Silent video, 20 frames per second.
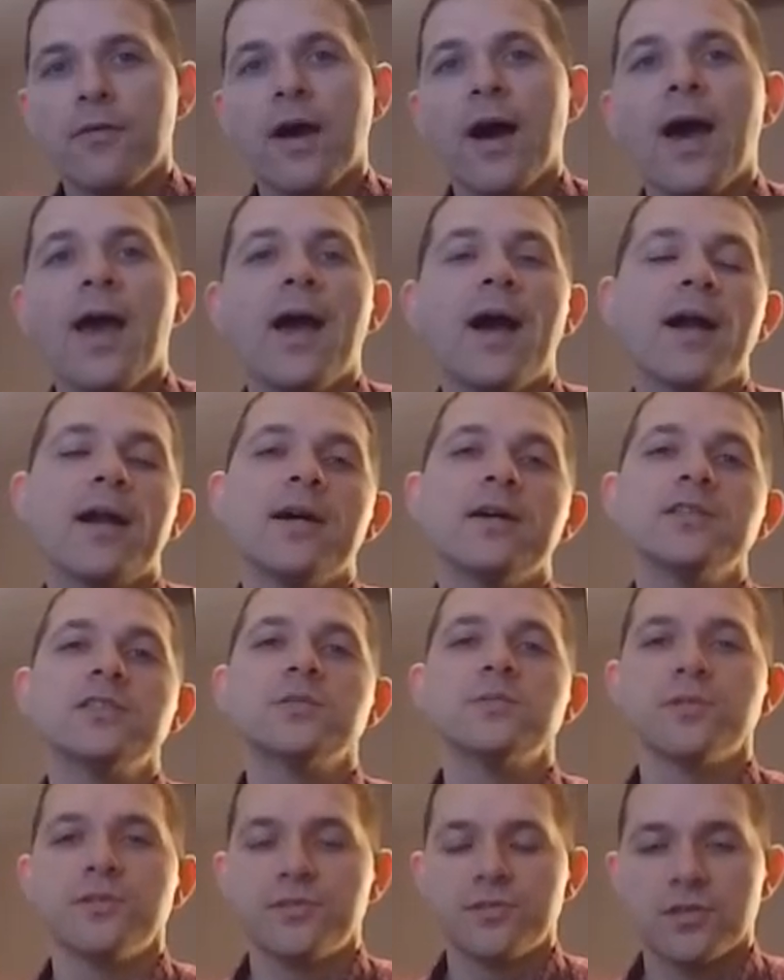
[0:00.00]
Ion
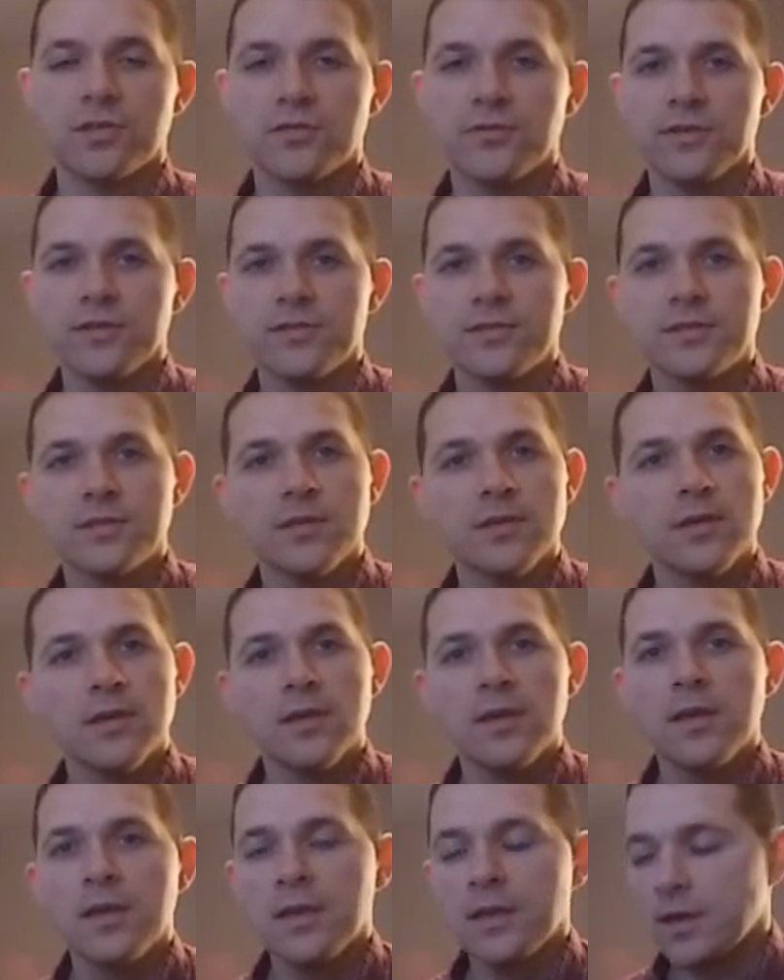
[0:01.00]
customer service.
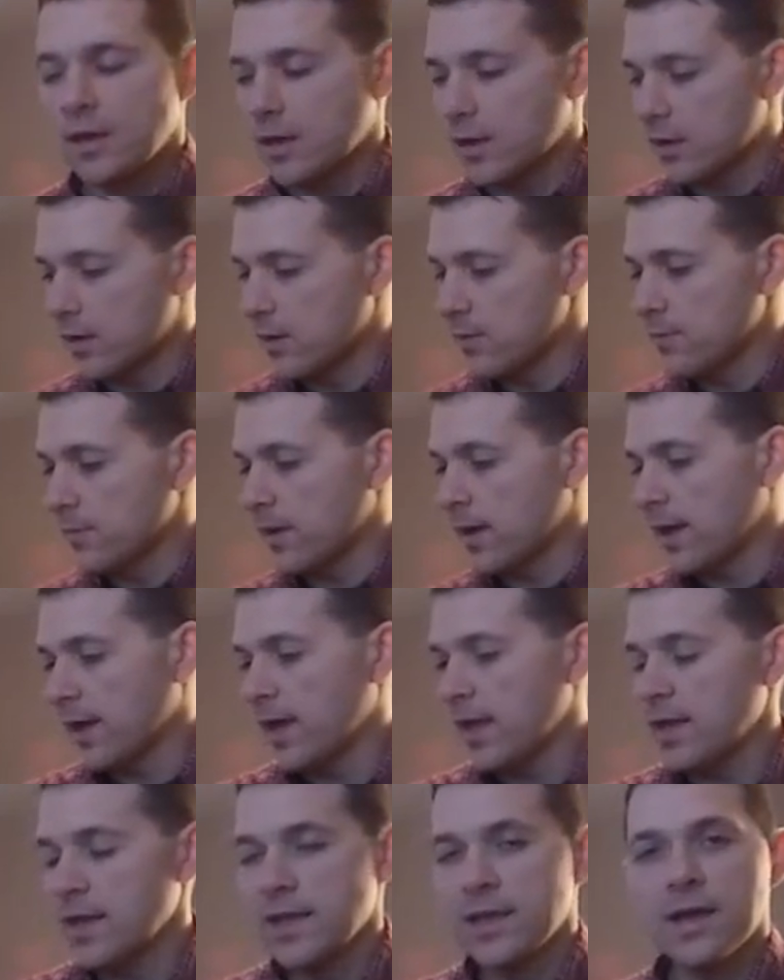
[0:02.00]
I
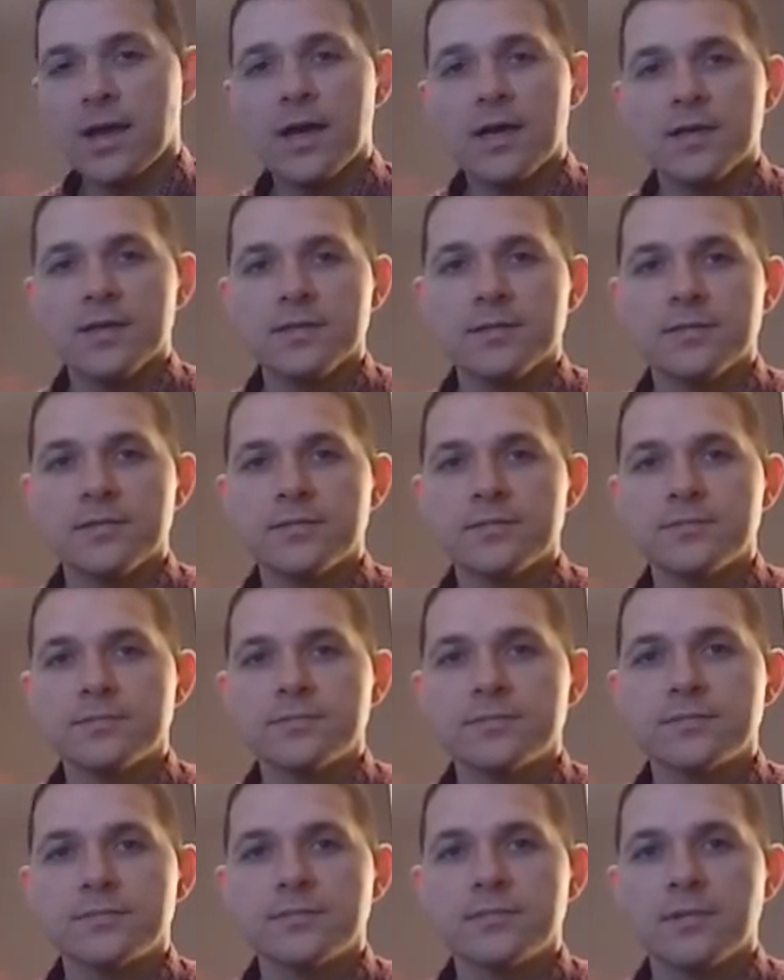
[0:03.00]
had
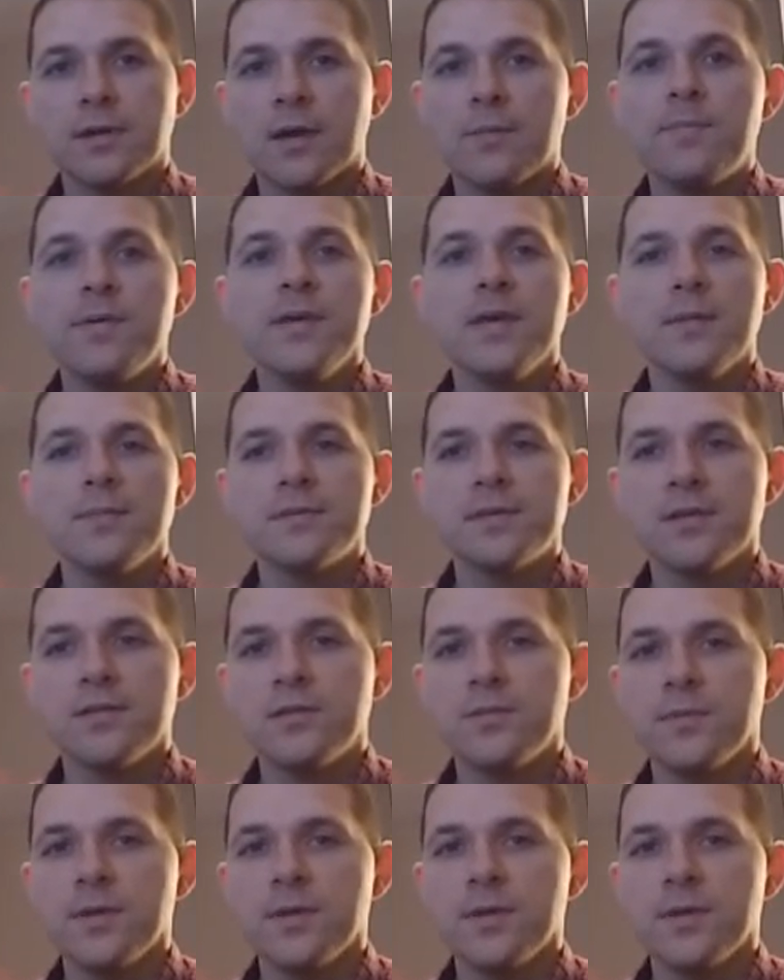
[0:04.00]
a PM sent to